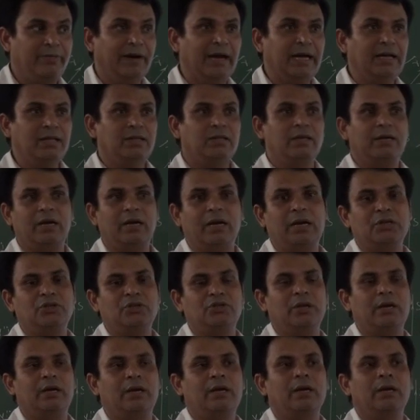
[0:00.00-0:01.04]
define the
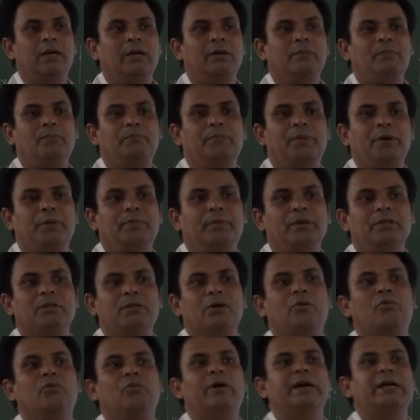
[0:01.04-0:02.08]
relation
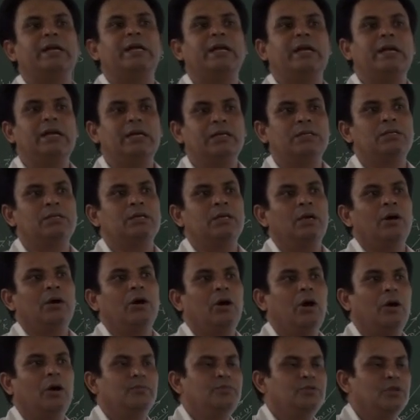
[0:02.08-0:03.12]
between the
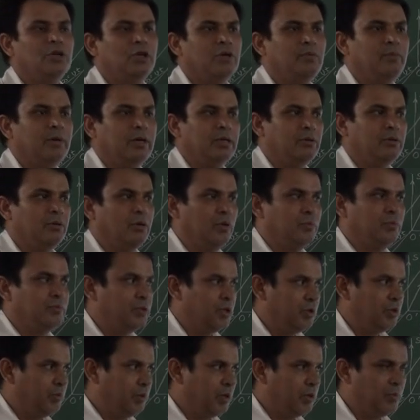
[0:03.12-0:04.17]
coordinates observed by
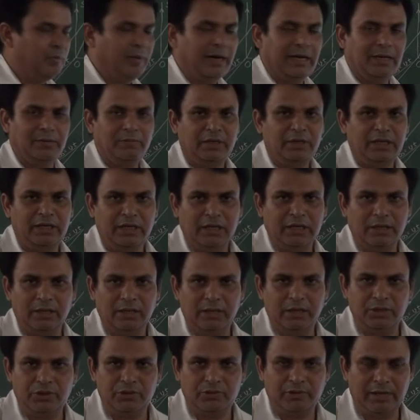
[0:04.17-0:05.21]
the observer by
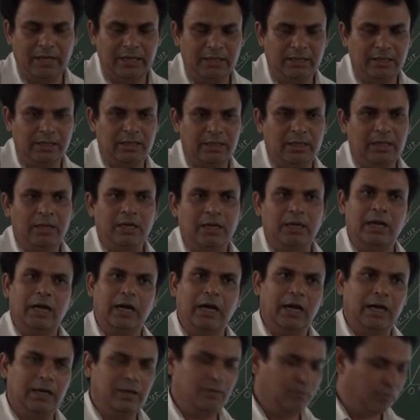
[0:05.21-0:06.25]
being in the static
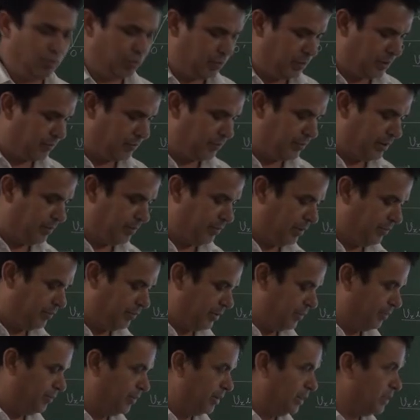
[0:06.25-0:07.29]
and moving
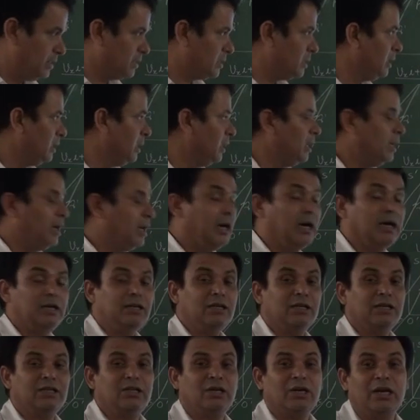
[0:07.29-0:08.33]
frame of reference.
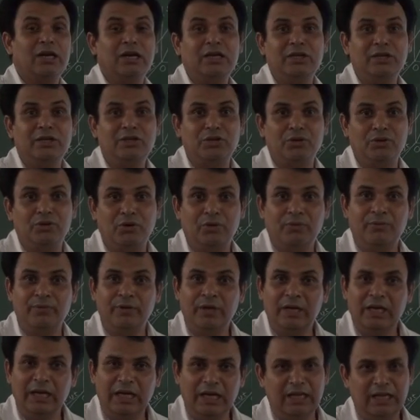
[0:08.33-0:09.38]
under the
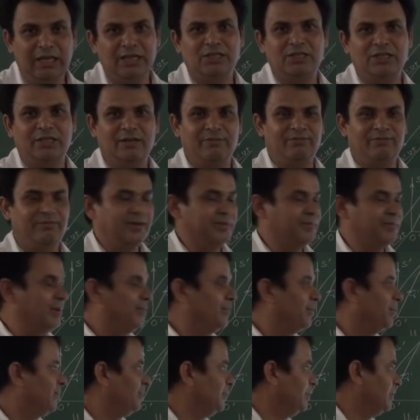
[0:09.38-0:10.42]
condition of inertial
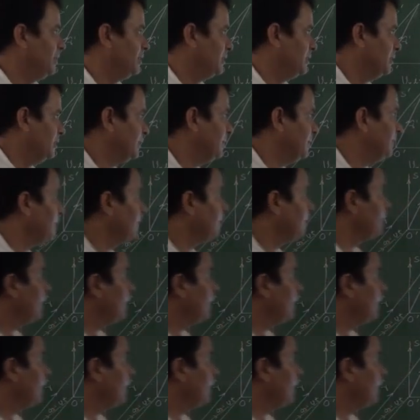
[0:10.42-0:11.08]
frame of references.